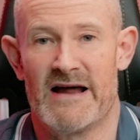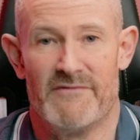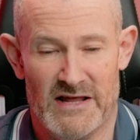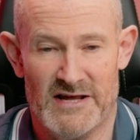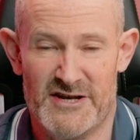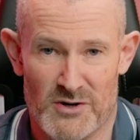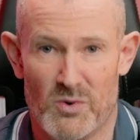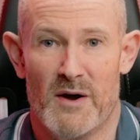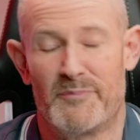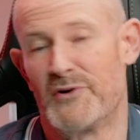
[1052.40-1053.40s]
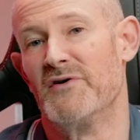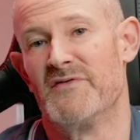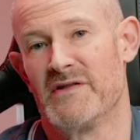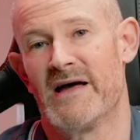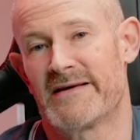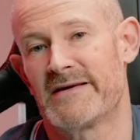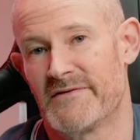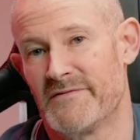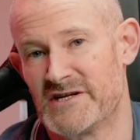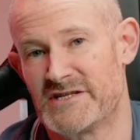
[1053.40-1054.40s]
And I really do approve and
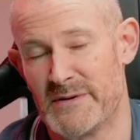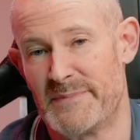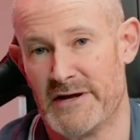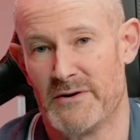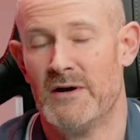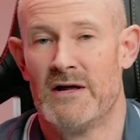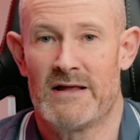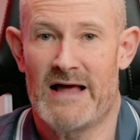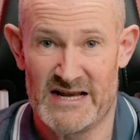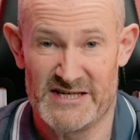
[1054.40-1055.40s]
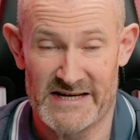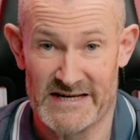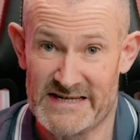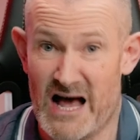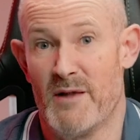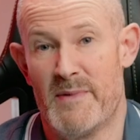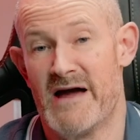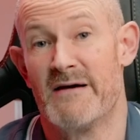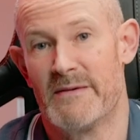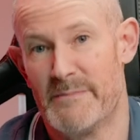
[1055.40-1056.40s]
like this CPU, as you can tell
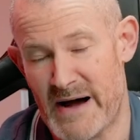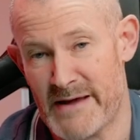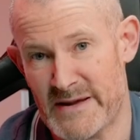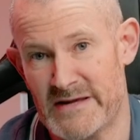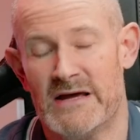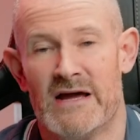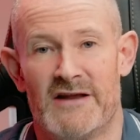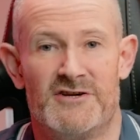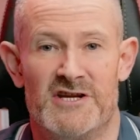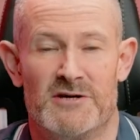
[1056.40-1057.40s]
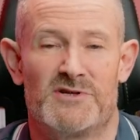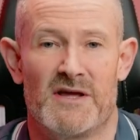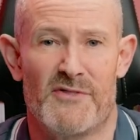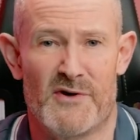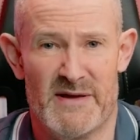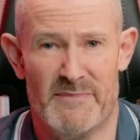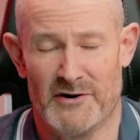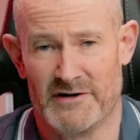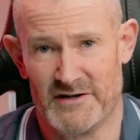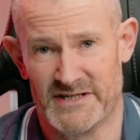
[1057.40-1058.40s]
by me introducing three
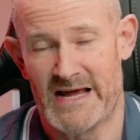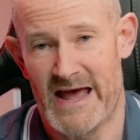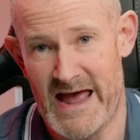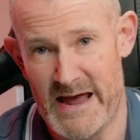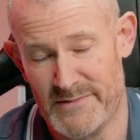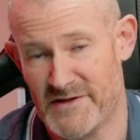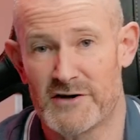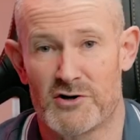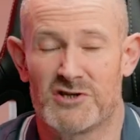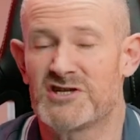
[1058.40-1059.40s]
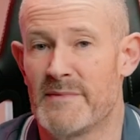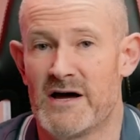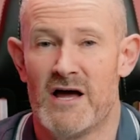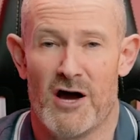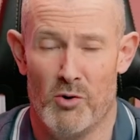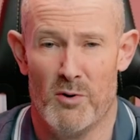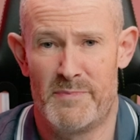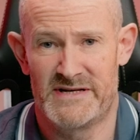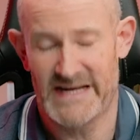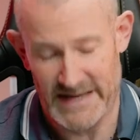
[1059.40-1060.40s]
bundles aimed at the customer who would
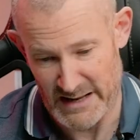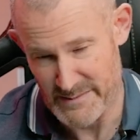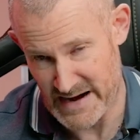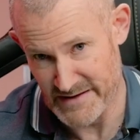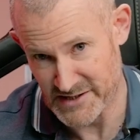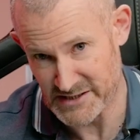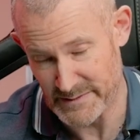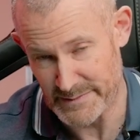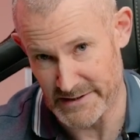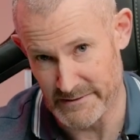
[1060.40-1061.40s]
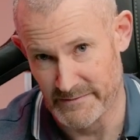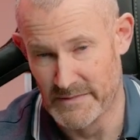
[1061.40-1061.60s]
particularly buy the CPU.